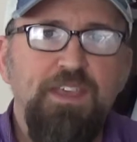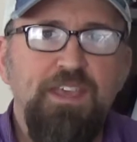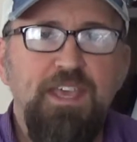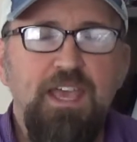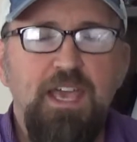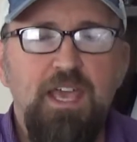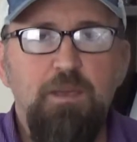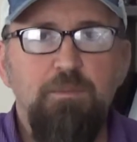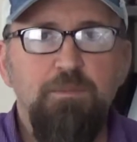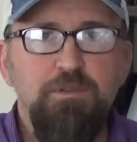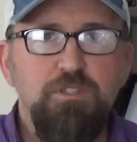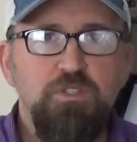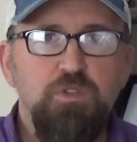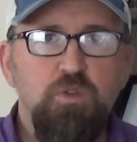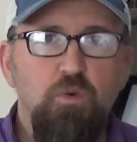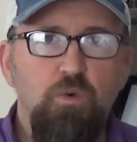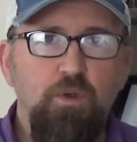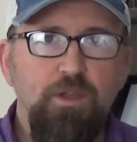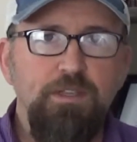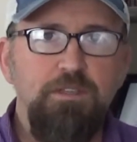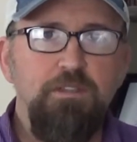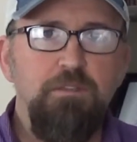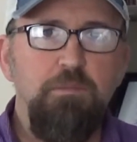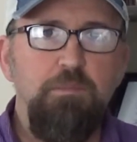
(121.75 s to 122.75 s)
game is
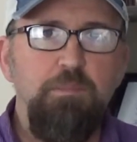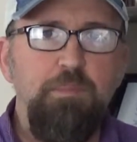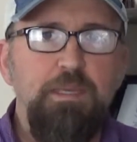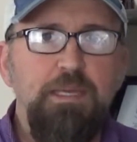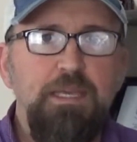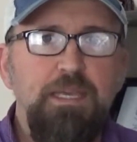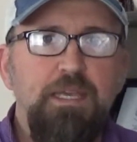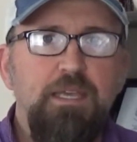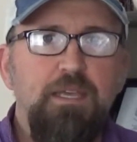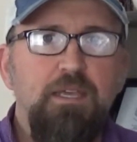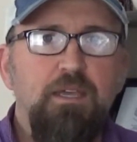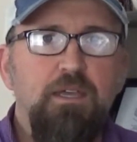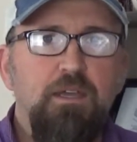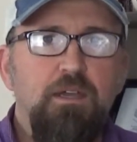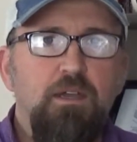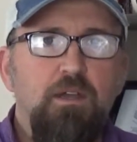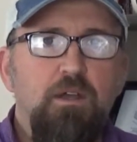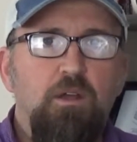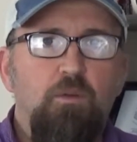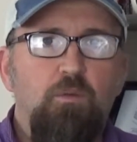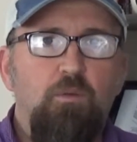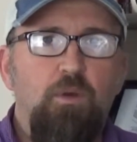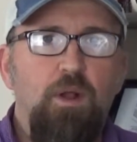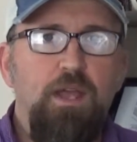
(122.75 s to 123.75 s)
going to be,
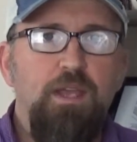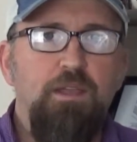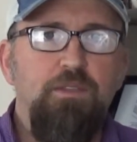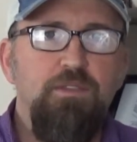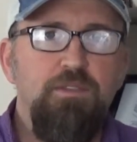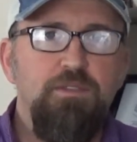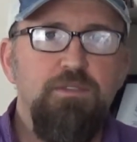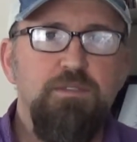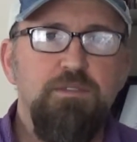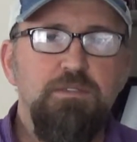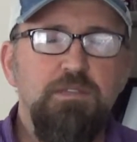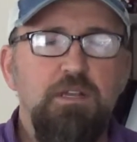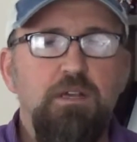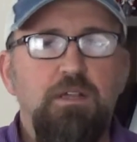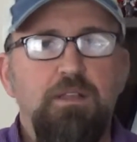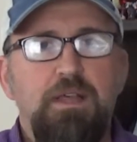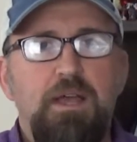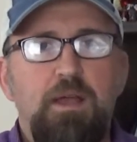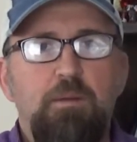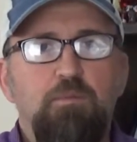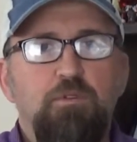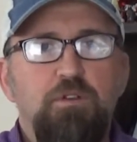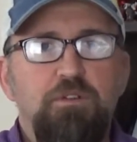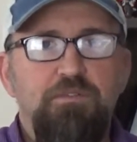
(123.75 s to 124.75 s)
right? This is a
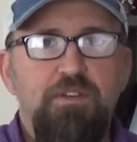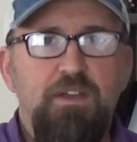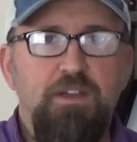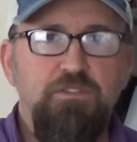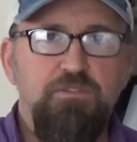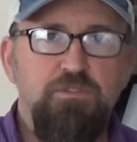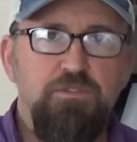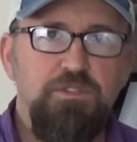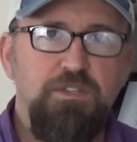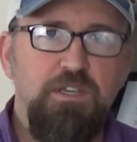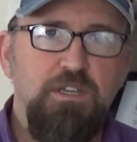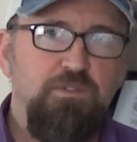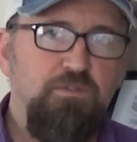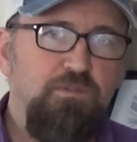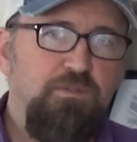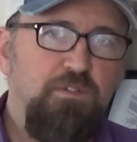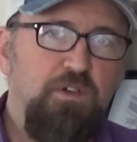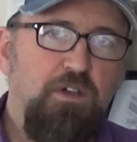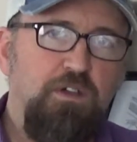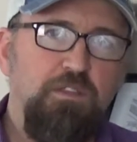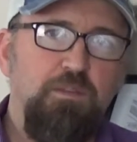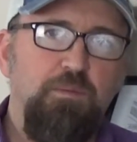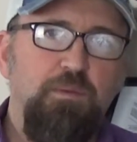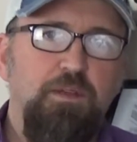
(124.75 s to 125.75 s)
collaborative exercise we
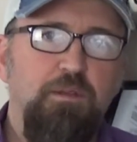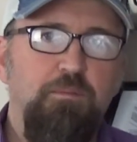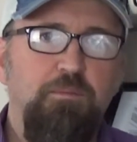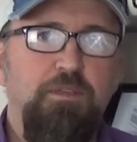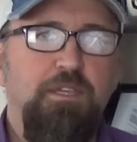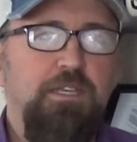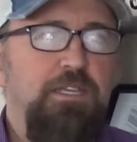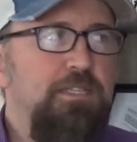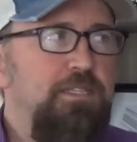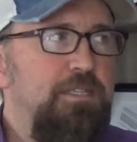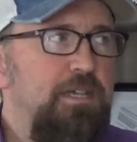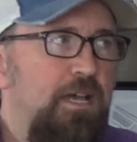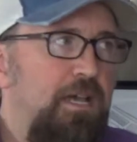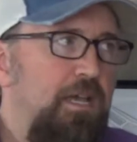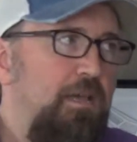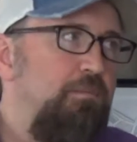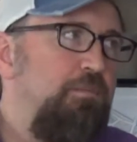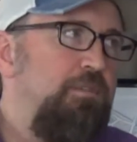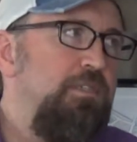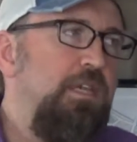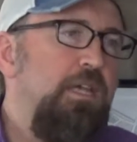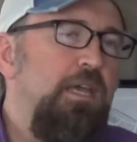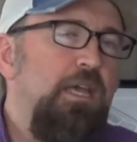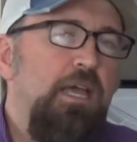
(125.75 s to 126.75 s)
talked about a million
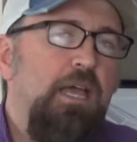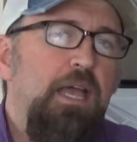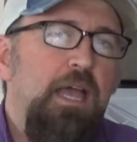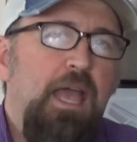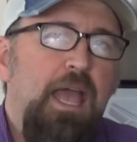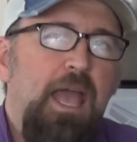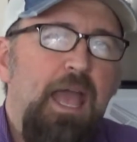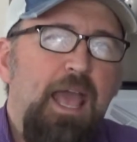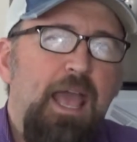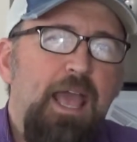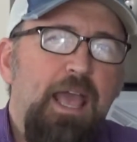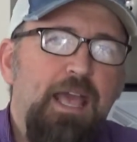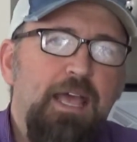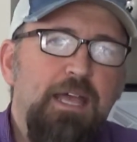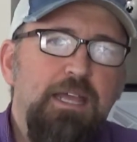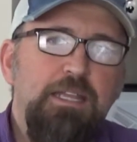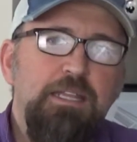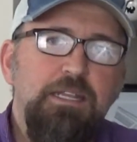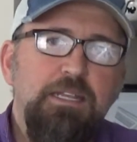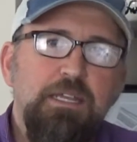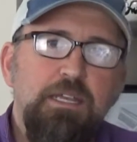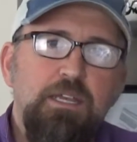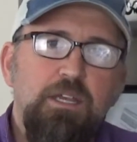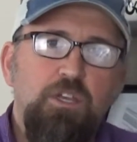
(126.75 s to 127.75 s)
times,
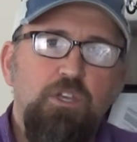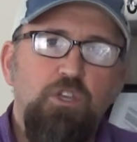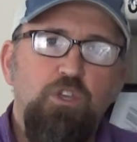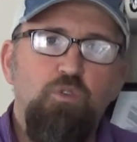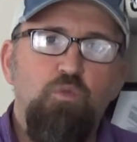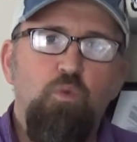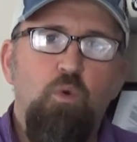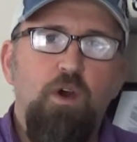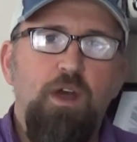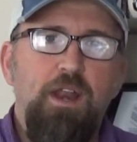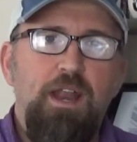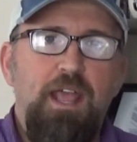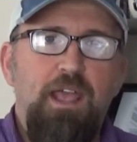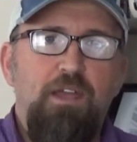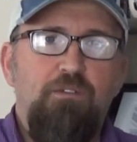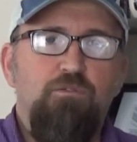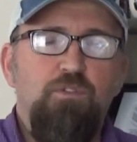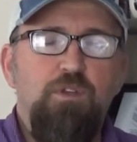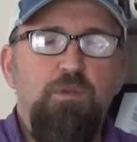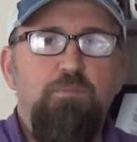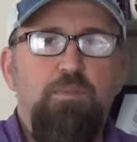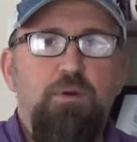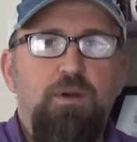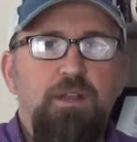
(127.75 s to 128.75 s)
and you want
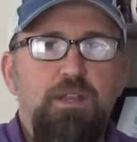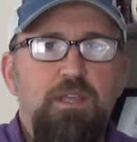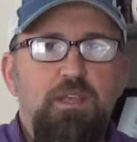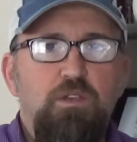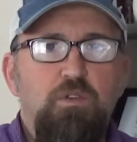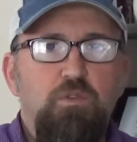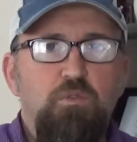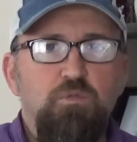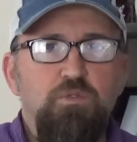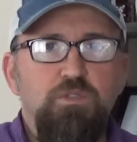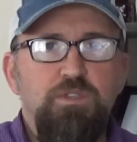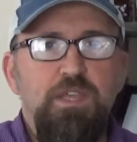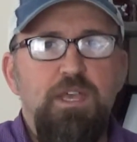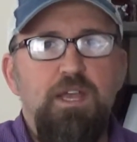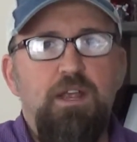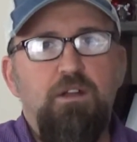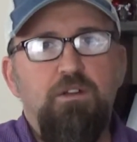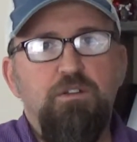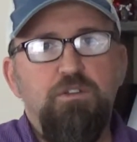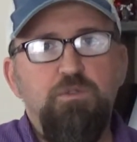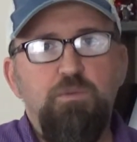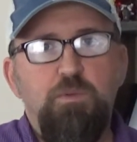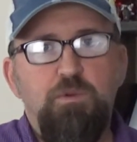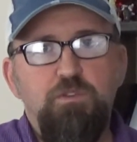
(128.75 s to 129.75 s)
everybody who's there
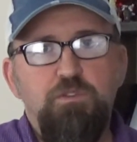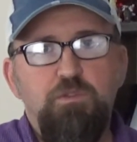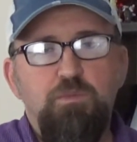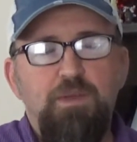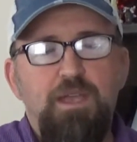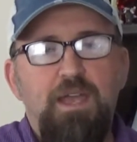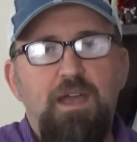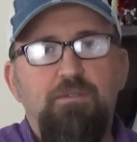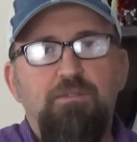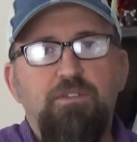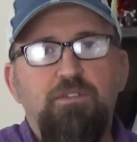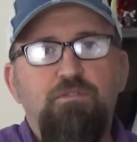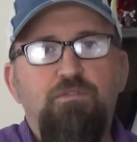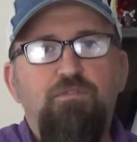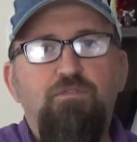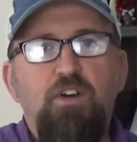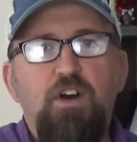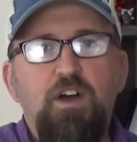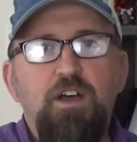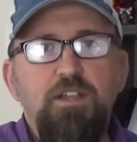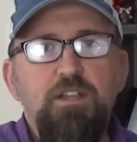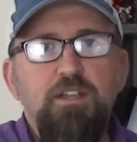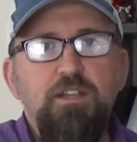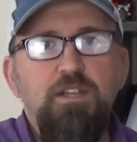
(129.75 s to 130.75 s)
is supposed to be having
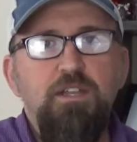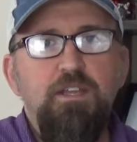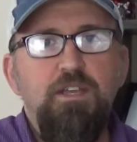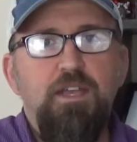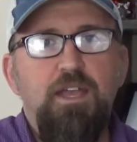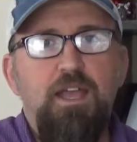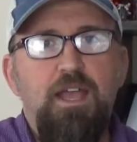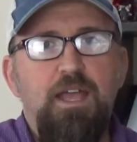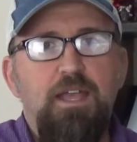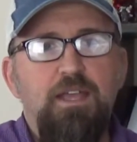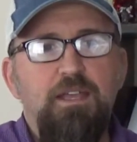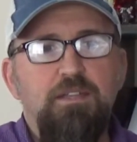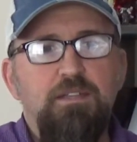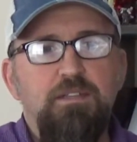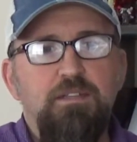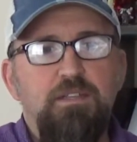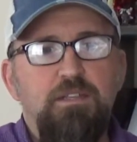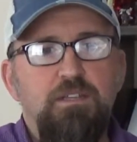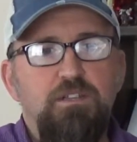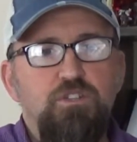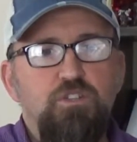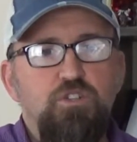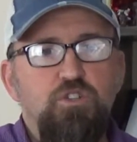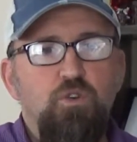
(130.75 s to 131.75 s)
fun and
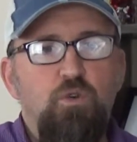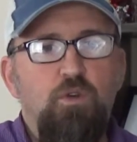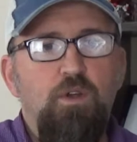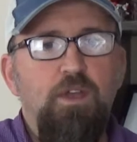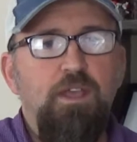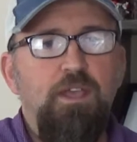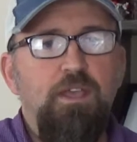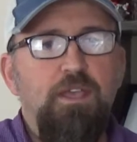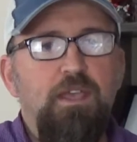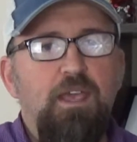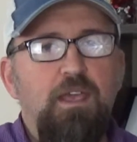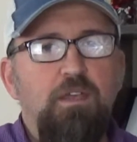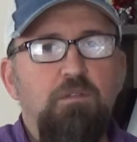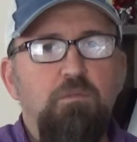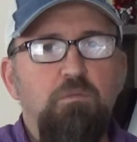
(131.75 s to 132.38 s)
enjoying